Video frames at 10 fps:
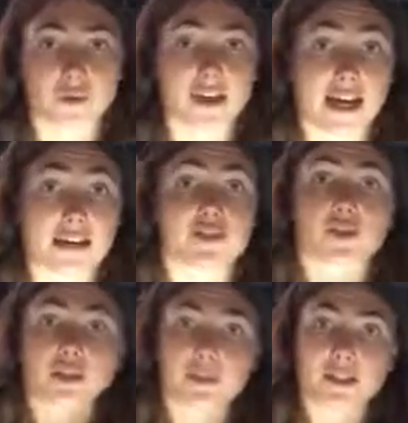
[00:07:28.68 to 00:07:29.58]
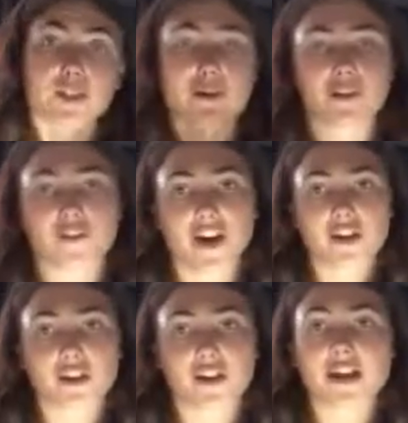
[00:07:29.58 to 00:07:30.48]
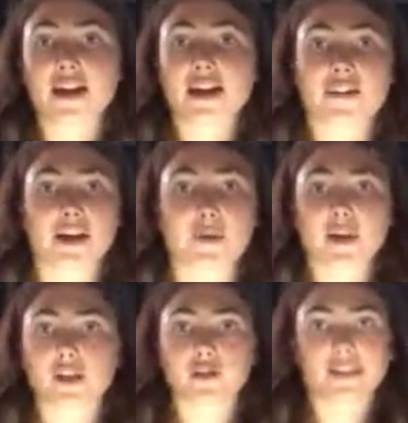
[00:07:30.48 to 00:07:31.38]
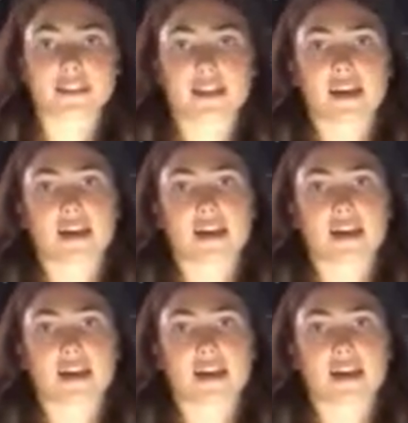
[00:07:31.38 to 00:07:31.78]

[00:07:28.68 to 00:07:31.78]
you would have to on the midterm or the final. That way you can sit